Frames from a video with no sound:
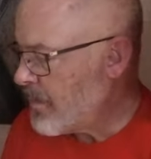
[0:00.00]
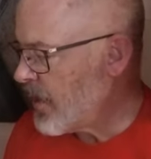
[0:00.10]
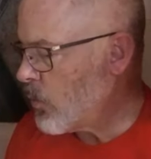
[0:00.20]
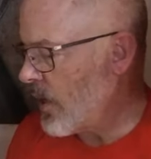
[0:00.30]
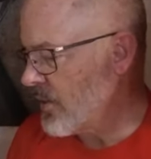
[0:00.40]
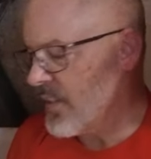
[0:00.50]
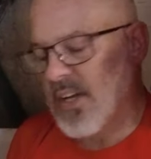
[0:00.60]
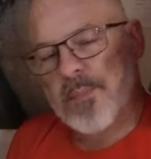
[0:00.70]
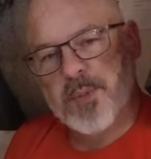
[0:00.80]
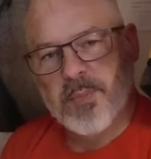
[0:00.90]
I'm going to be
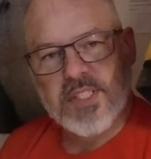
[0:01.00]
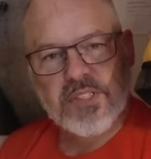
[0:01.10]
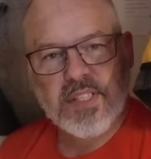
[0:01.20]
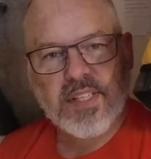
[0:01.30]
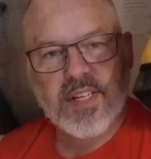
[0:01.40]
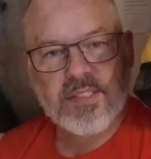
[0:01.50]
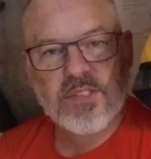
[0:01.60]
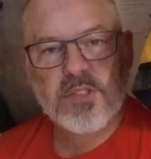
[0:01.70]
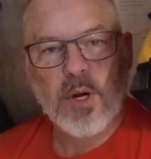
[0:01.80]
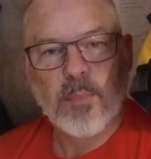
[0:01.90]
wildly optimistic
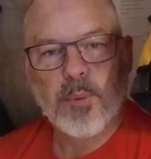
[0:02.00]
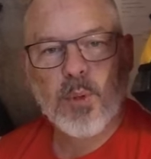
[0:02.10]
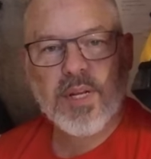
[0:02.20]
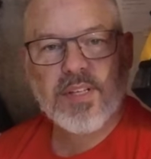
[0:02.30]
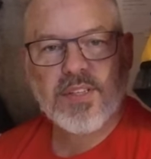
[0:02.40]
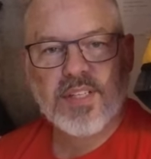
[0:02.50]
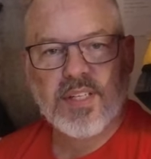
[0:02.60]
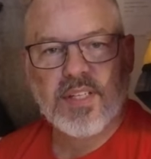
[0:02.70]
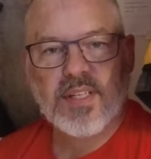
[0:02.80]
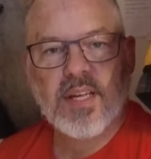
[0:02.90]
and start putting
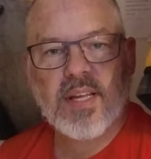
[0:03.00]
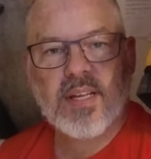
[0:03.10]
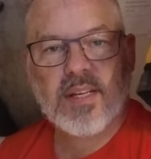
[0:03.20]
the